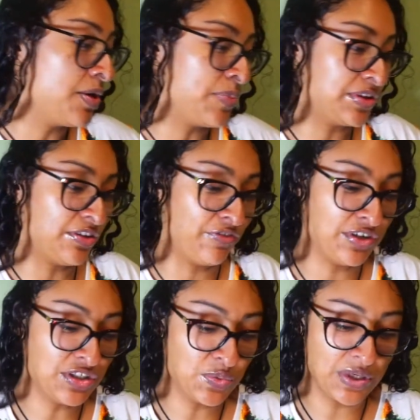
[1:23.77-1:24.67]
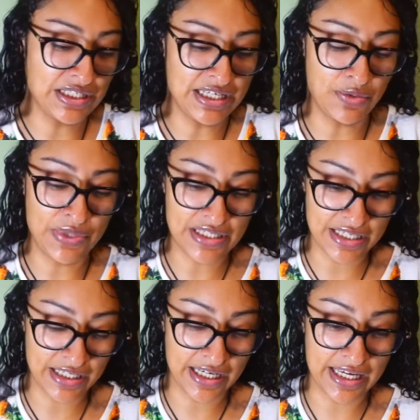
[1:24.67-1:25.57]
But the first one that we
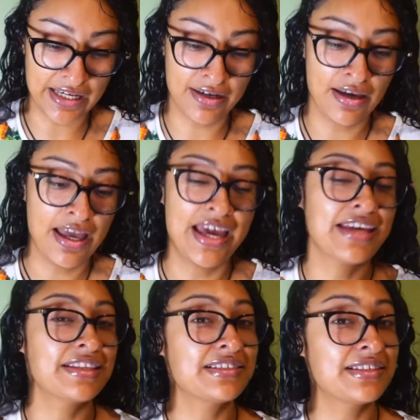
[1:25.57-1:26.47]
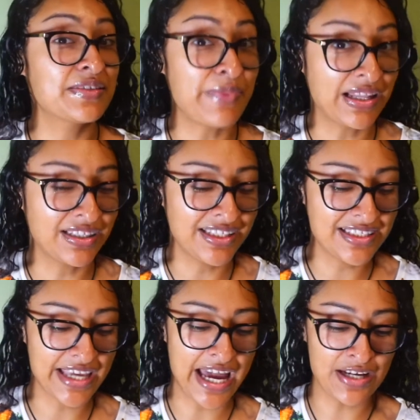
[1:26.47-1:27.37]
did get, and this is
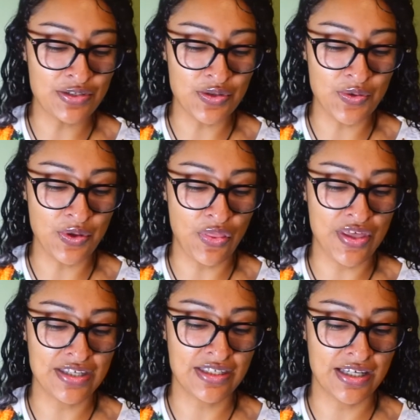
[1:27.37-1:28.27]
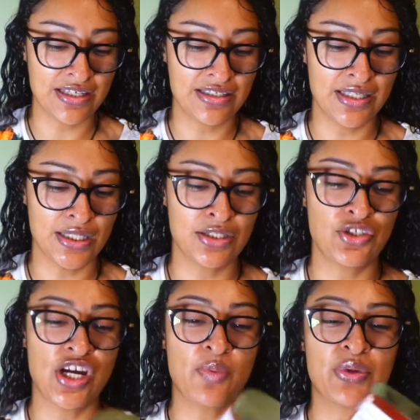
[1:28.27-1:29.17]
Melanie's candle. This is the
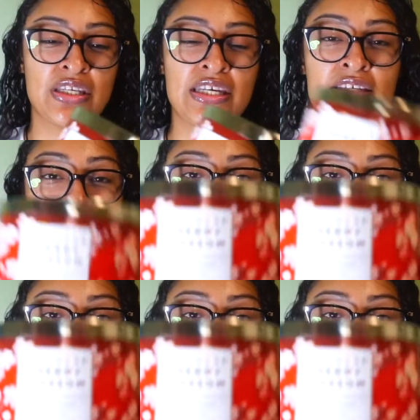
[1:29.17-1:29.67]
Japanese